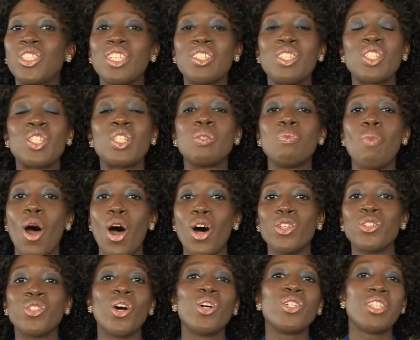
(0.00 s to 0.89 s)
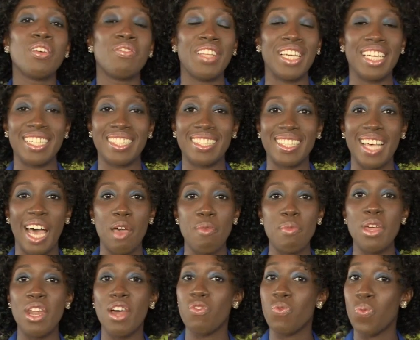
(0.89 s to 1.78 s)
just a small dose of the
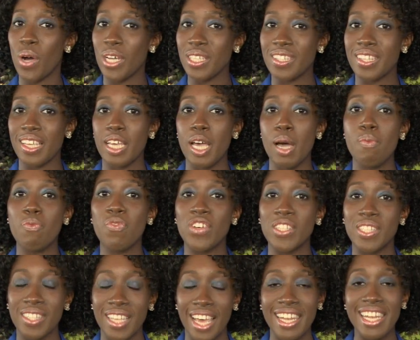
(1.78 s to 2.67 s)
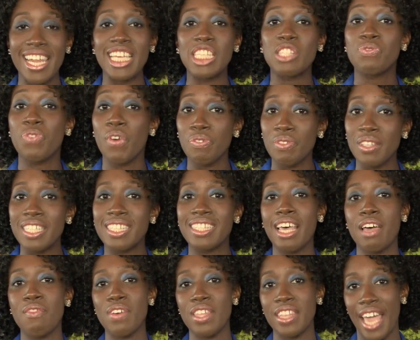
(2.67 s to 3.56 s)
excitement of what's to come for Sunday's
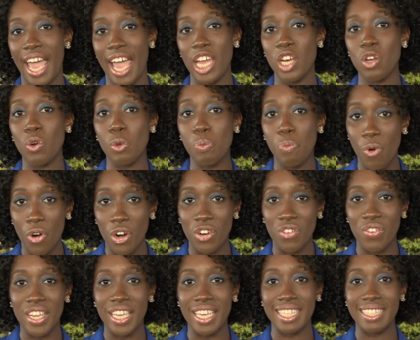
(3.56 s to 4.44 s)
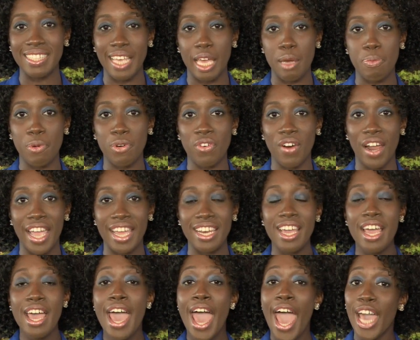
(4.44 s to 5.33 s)
57th annual Puerto Rican Day Parade.
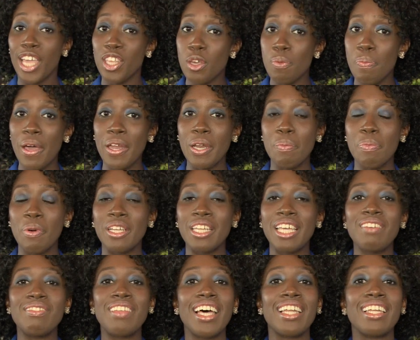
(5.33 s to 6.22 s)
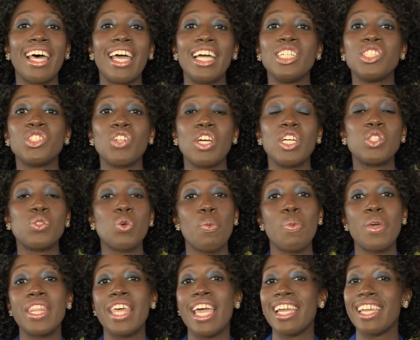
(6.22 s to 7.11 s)
And you better believe that Latin Trends will
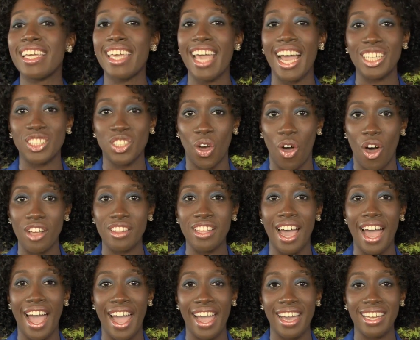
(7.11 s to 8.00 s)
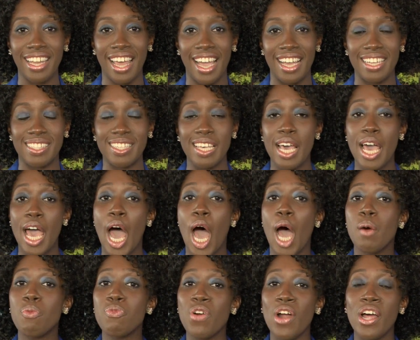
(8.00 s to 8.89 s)
be there to catch all the highlights.
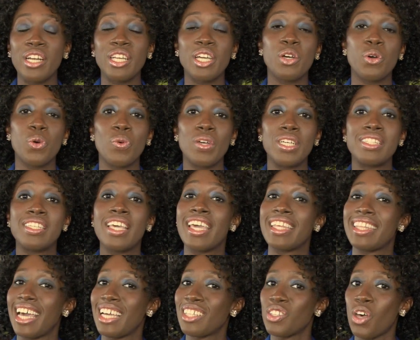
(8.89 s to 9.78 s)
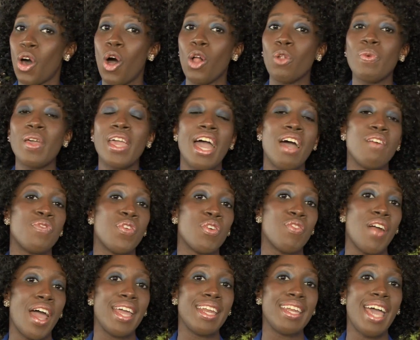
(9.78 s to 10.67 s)
I'm Veronica Guiti, and that's all we have for
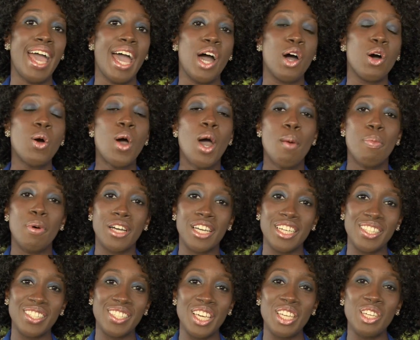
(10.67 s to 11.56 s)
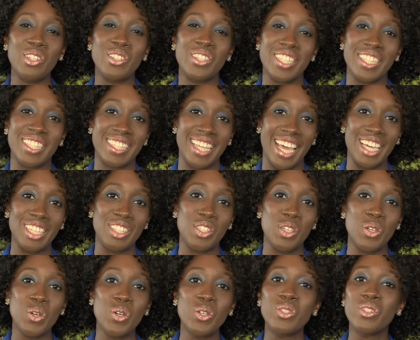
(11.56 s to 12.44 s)
right now. But continue to stay
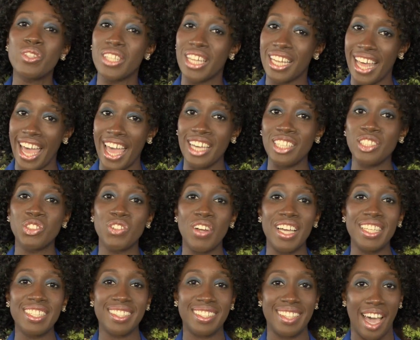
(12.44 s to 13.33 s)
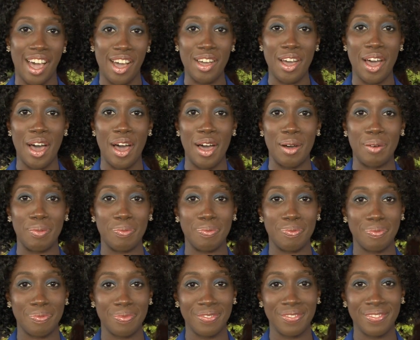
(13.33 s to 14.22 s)
tuned to latintrends.com.